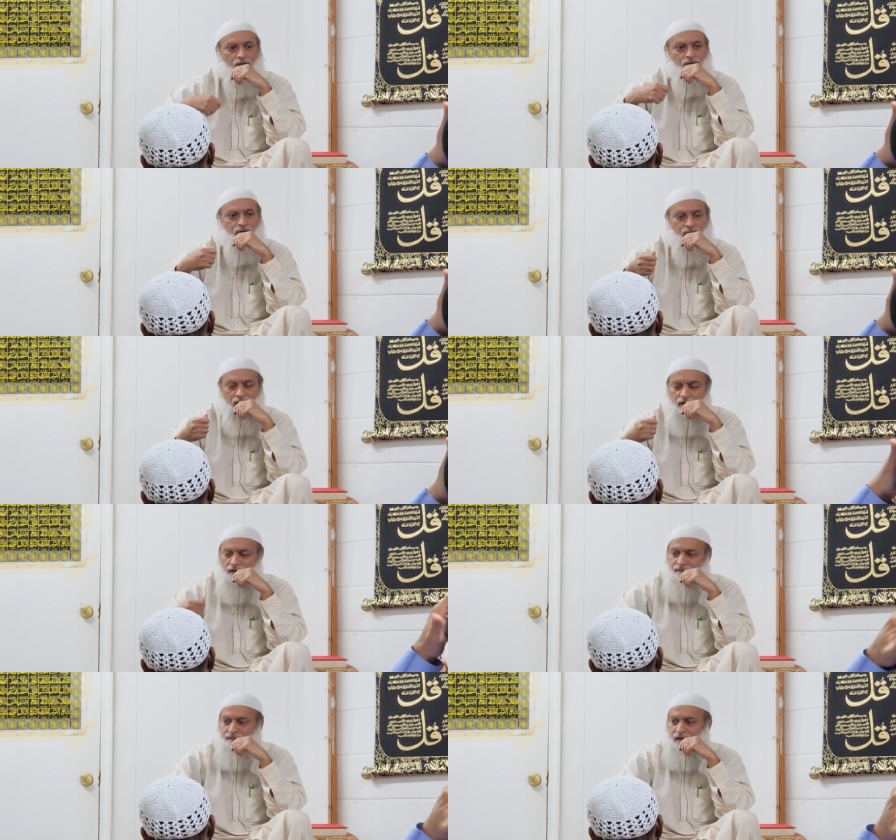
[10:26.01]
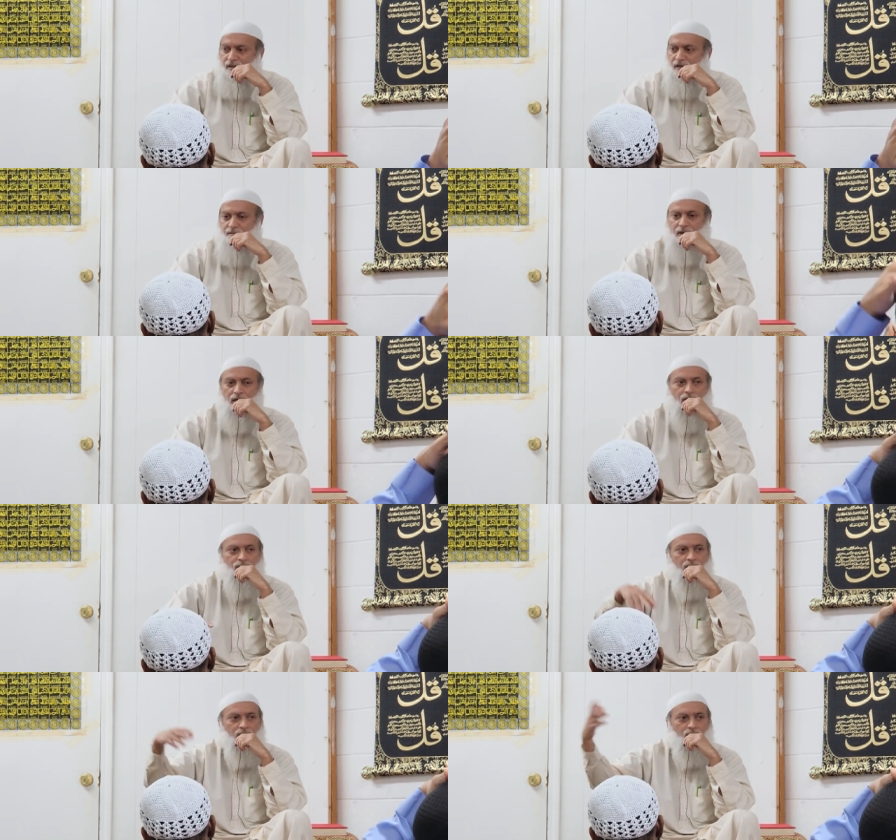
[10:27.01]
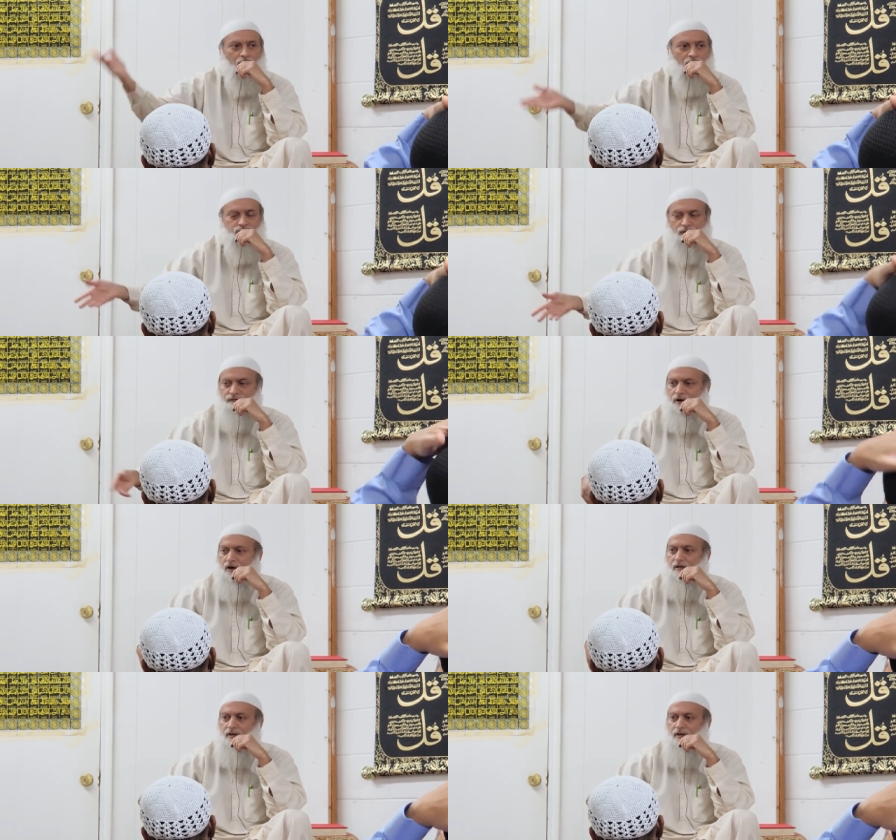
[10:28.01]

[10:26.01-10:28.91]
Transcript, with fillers: He will say takbir and one of the walls will fall,